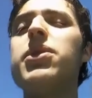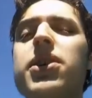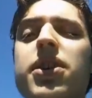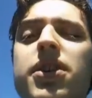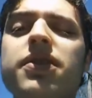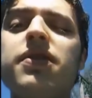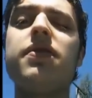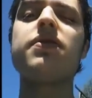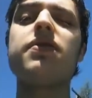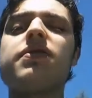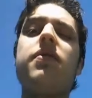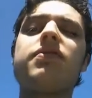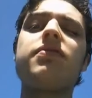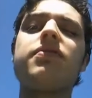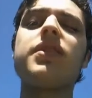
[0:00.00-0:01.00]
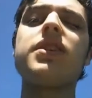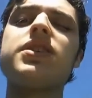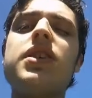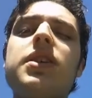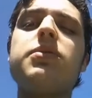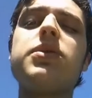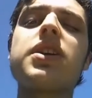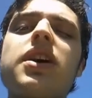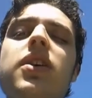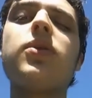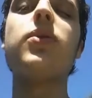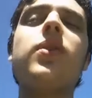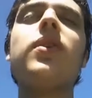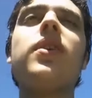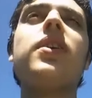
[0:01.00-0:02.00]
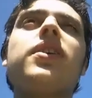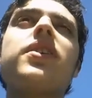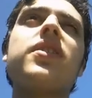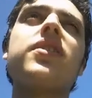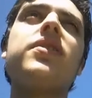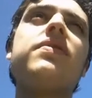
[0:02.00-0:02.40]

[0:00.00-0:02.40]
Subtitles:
but his name is Count Orlok.